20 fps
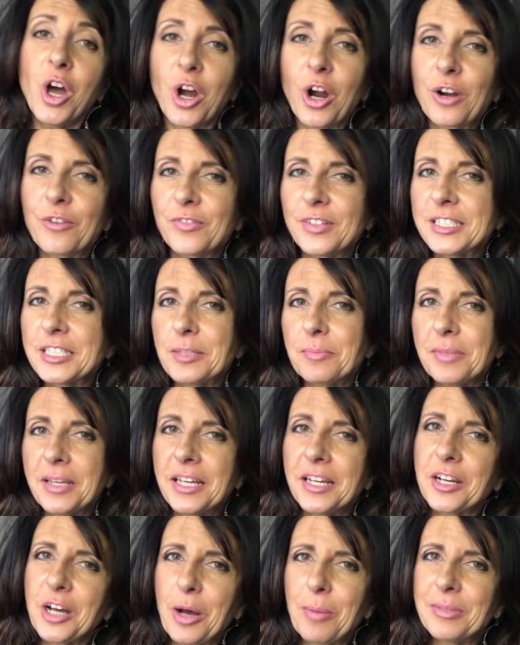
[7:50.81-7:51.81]
or visit me
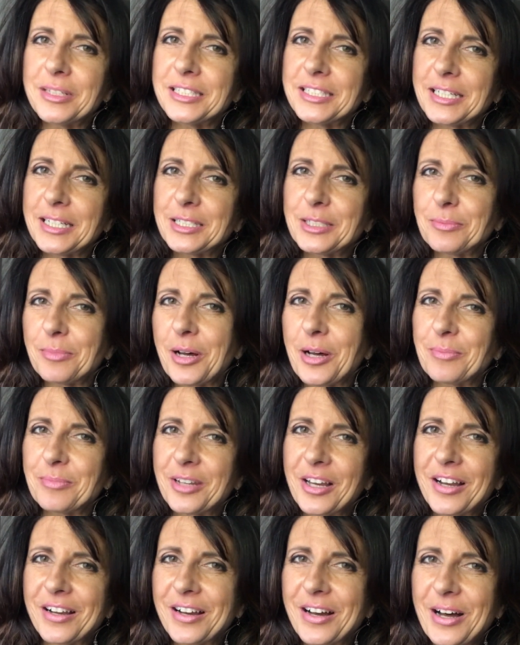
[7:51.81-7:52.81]
at
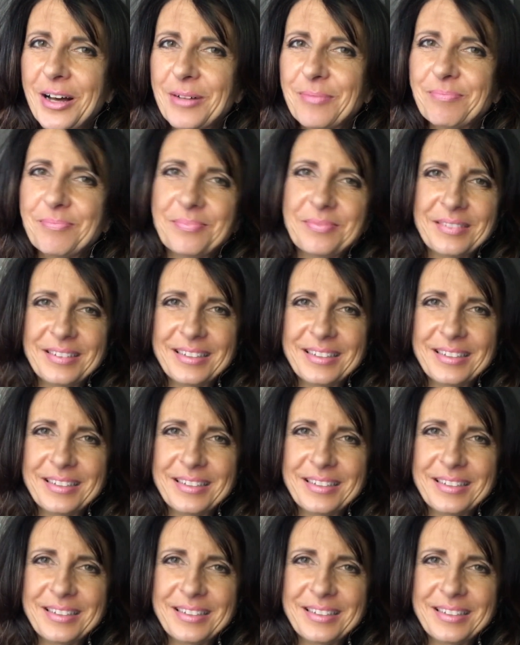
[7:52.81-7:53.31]
commonsensemom.com.